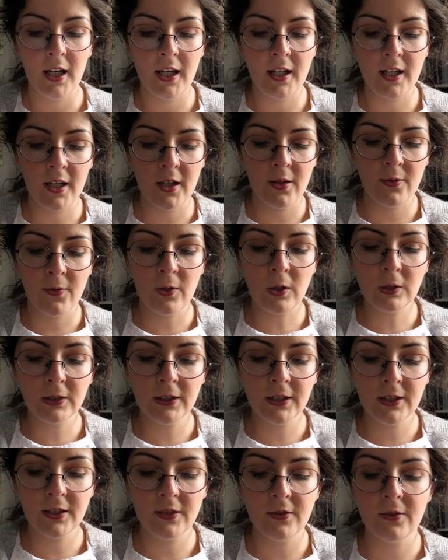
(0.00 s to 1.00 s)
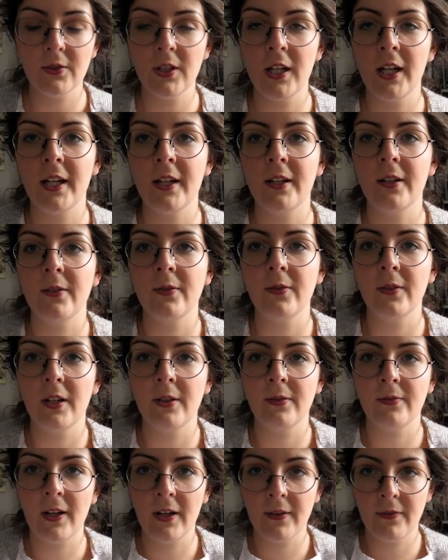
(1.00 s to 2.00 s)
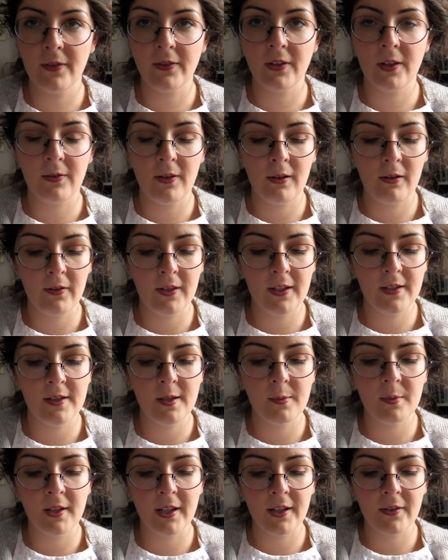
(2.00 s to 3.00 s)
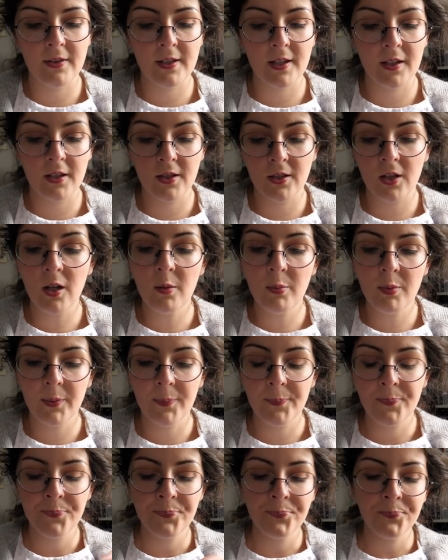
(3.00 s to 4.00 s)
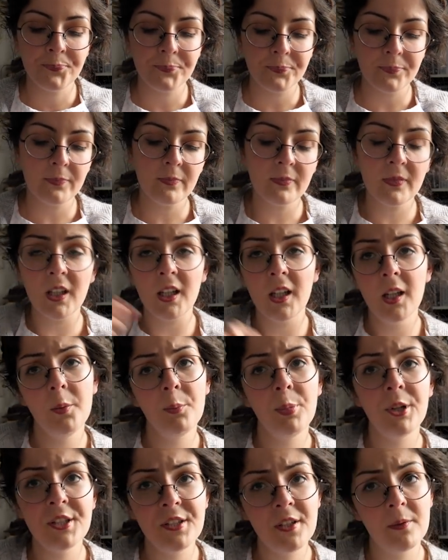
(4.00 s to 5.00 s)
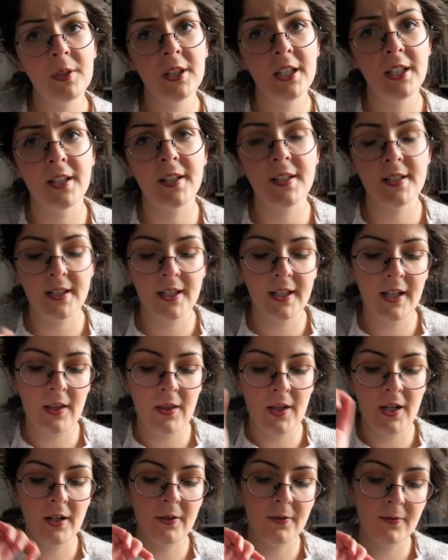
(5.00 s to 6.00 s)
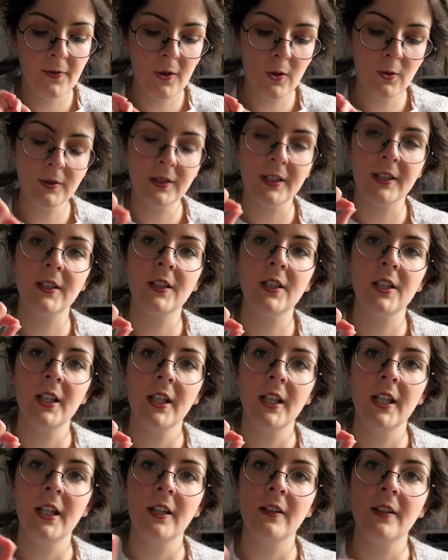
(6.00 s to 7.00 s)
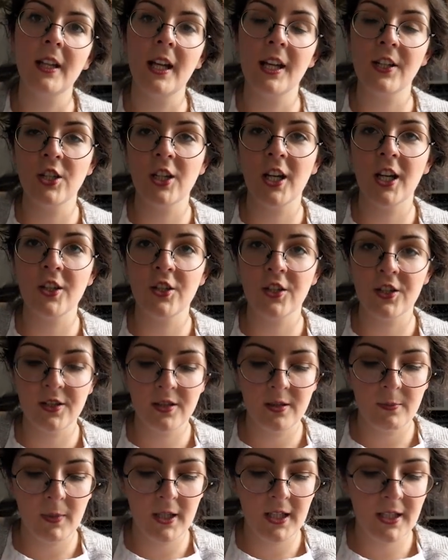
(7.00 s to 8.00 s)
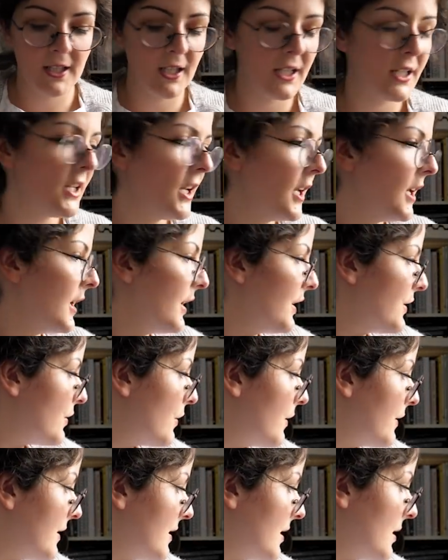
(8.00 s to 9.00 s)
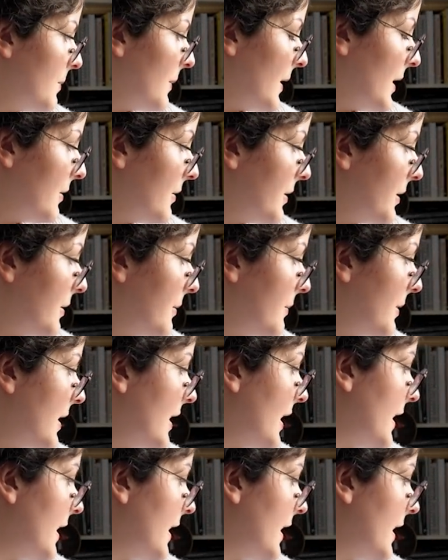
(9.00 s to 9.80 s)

and I folded uh, a five, the 5 8 seam allowance at the top and press it really nicely. And then I folded the edge again just to meet it. So this is about 3